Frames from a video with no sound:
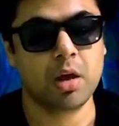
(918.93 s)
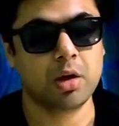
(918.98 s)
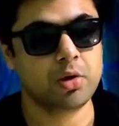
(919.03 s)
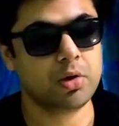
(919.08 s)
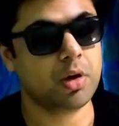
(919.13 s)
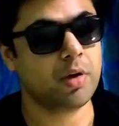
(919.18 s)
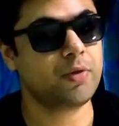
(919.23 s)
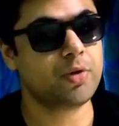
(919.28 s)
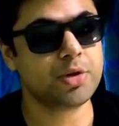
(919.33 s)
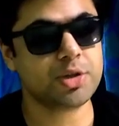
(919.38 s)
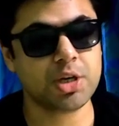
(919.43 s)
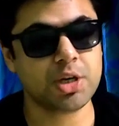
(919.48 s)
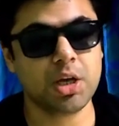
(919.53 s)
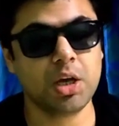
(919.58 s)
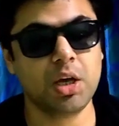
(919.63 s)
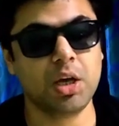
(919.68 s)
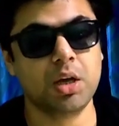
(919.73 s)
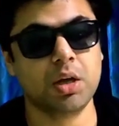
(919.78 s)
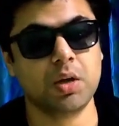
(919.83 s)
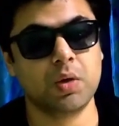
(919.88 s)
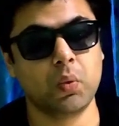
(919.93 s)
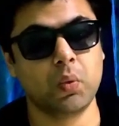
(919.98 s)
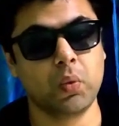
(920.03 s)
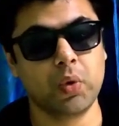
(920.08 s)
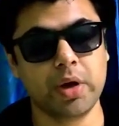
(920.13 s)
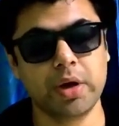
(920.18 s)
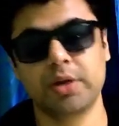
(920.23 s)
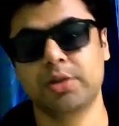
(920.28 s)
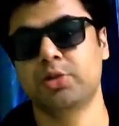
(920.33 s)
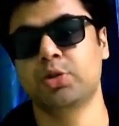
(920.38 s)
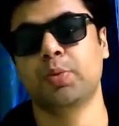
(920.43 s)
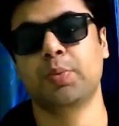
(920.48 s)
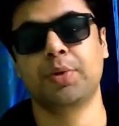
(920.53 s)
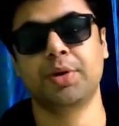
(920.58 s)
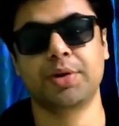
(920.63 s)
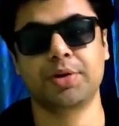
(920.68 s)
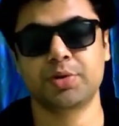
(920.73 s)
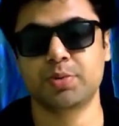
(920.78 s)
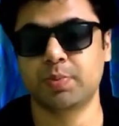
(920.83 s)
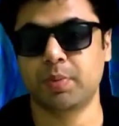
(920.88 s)
You have to see where
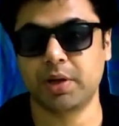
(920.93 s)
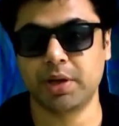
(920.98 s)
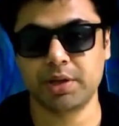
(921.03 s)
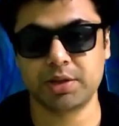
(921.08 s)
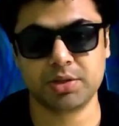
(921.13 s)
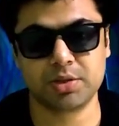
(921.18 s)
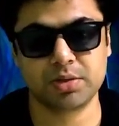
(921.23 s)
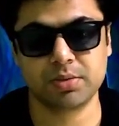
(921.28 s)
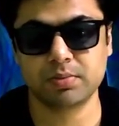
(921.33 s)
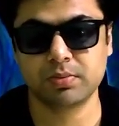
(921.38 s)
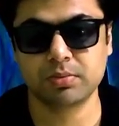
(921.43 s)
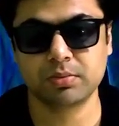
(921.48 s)
Jupiter is placed.